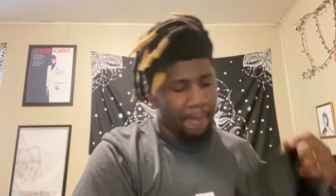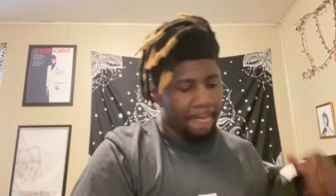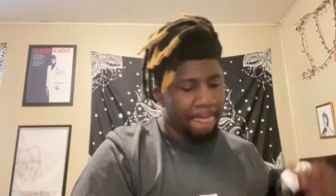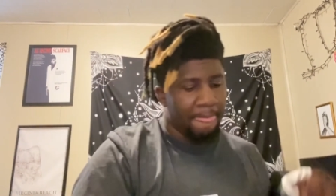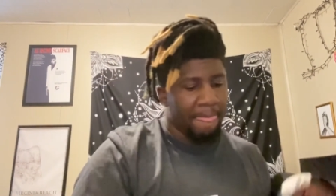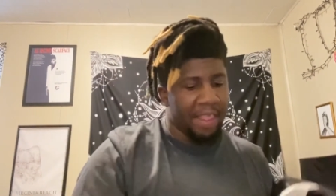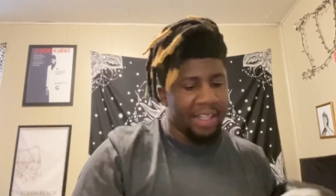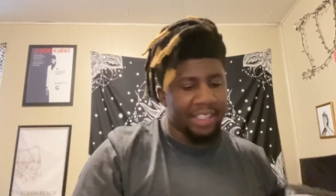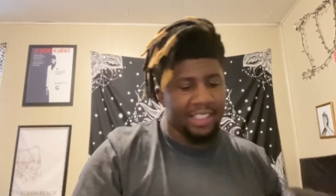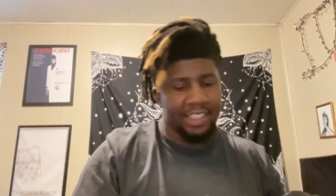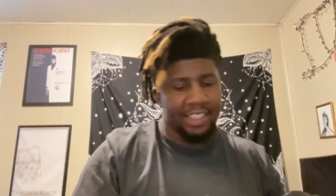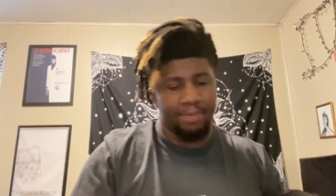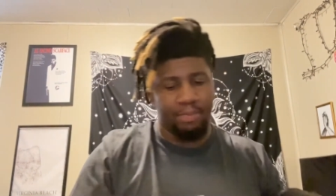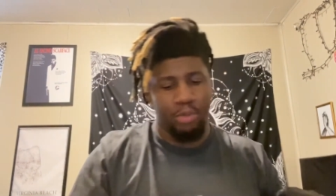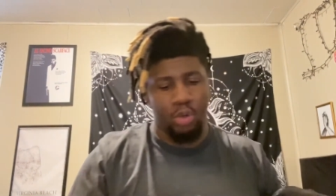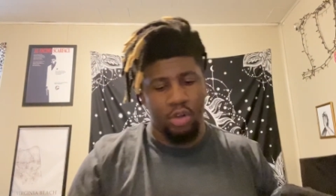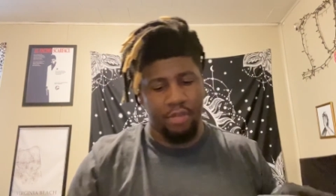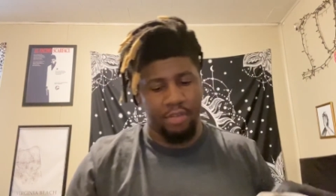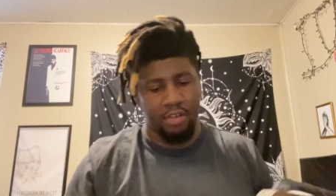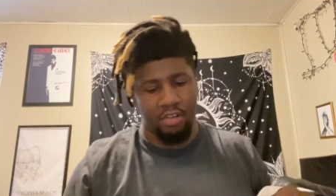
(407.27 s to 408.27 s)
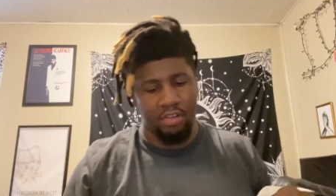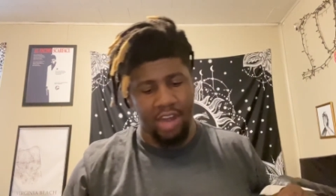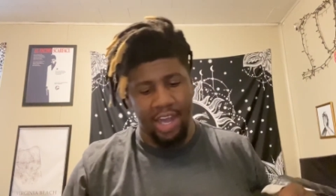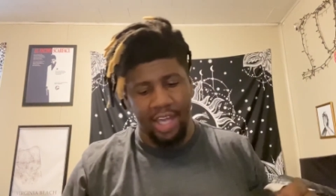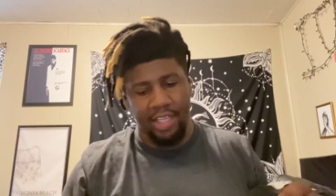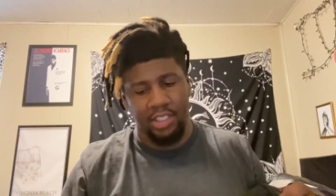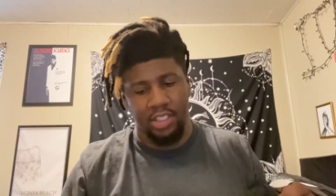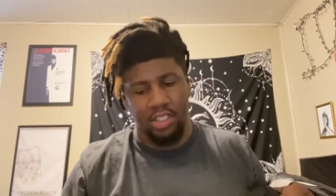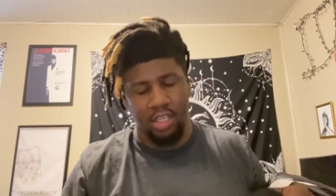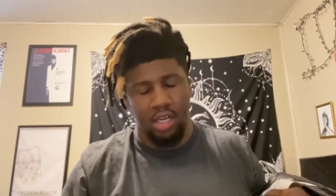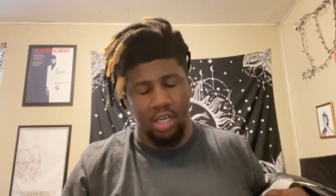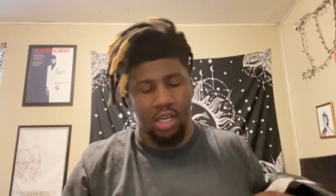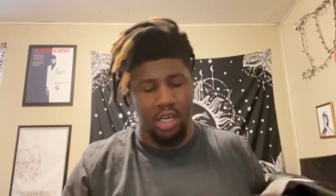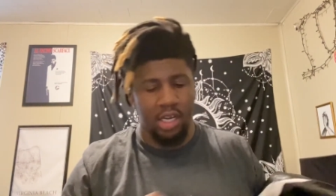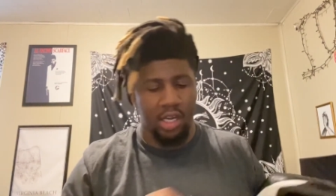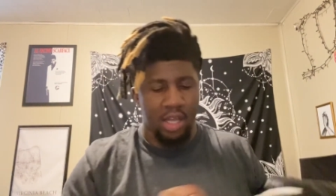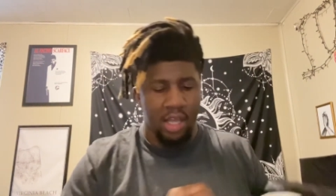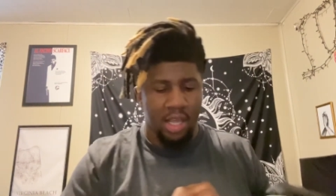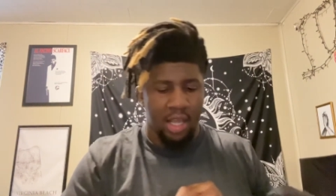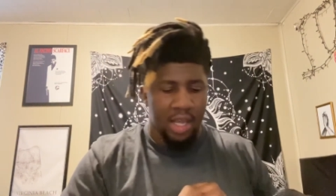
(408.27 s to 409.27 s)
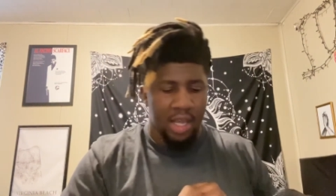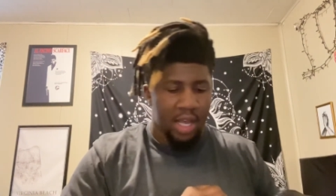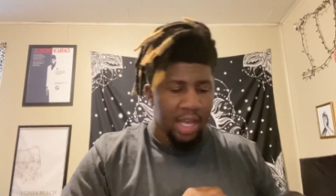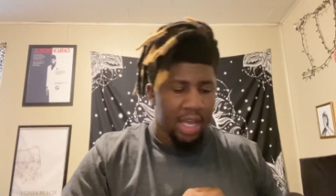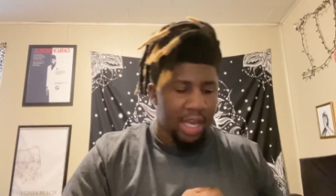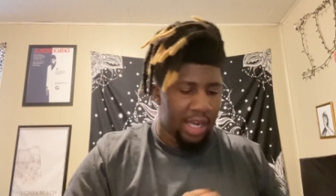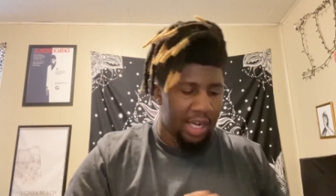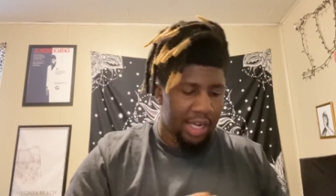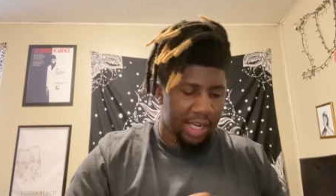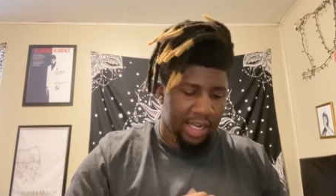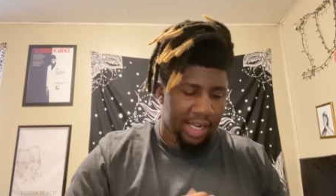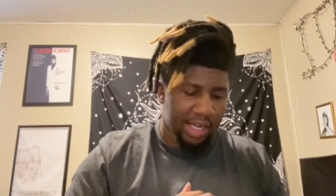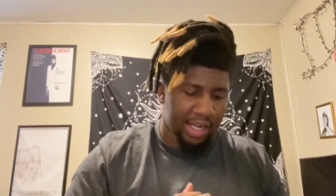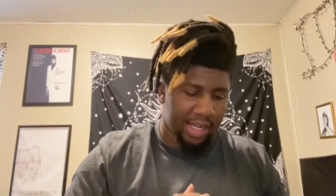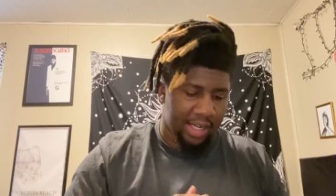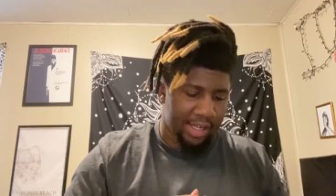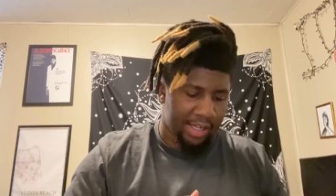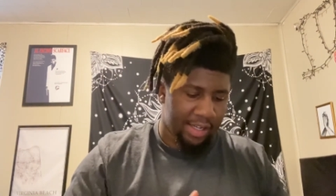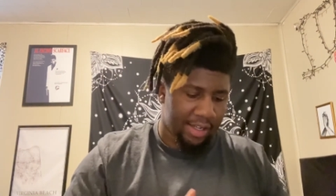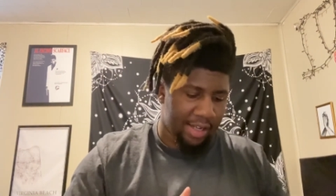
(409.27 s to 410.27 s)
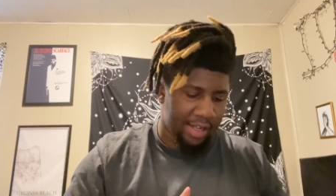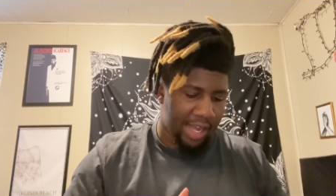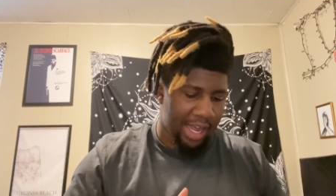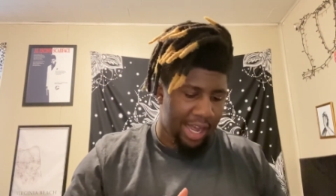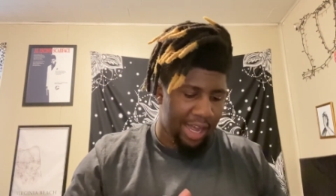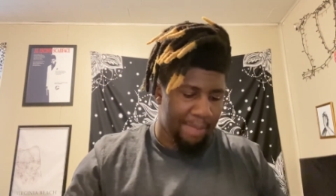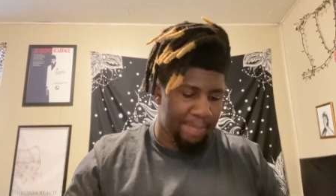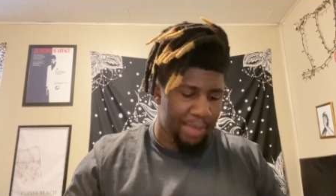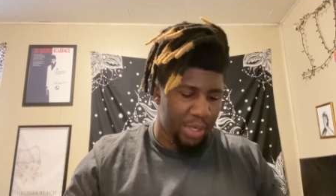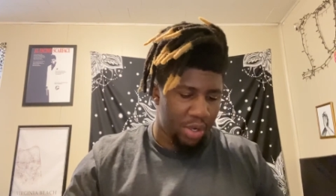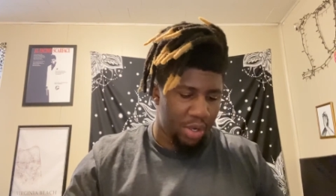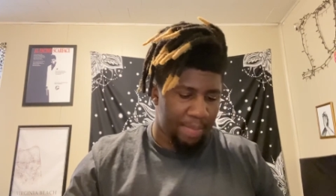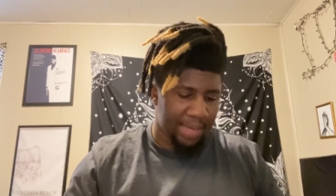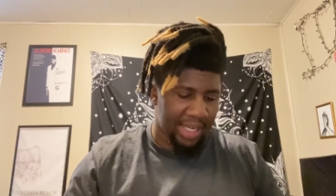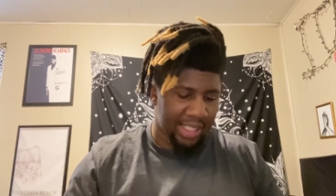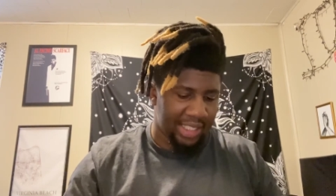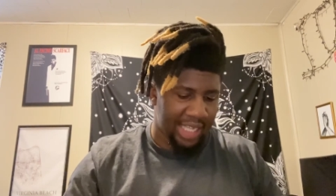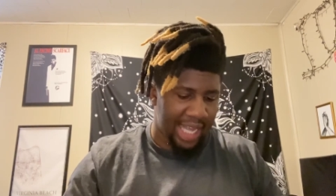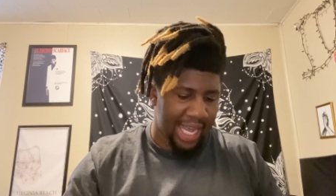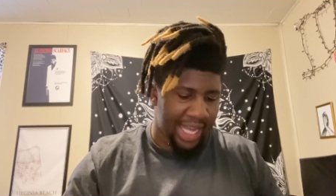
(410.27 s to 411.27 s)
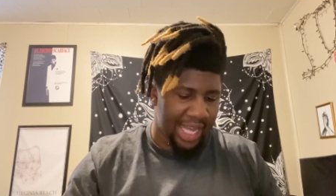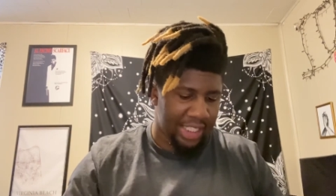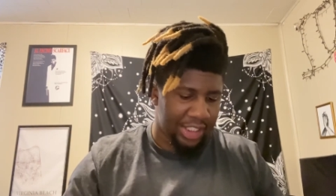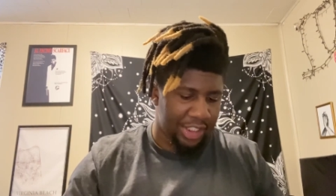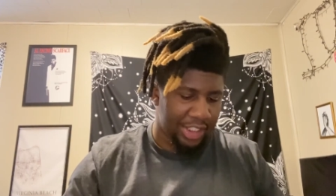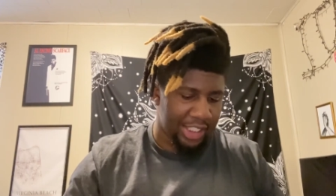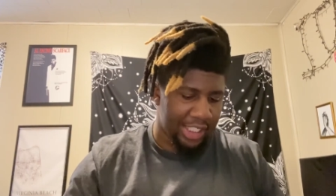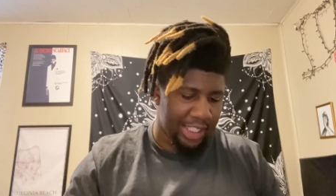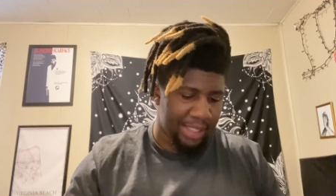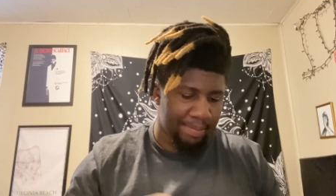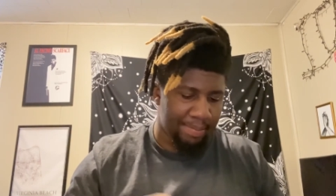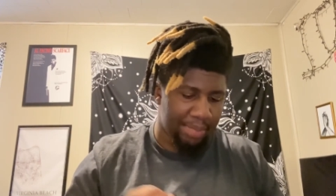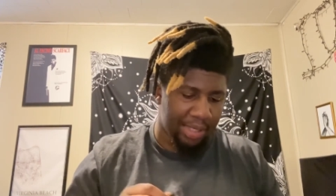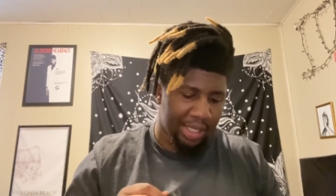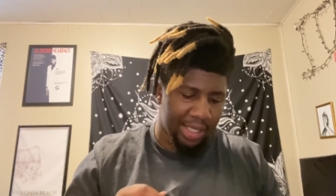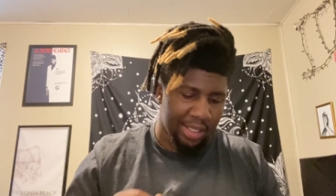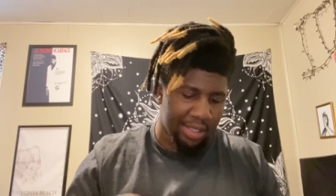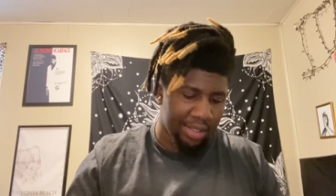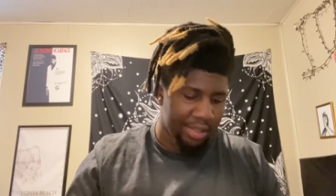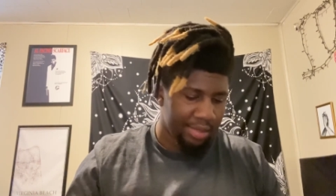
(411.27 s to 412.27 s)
This is more of a rock star. Uh, I be on my dad's shit, but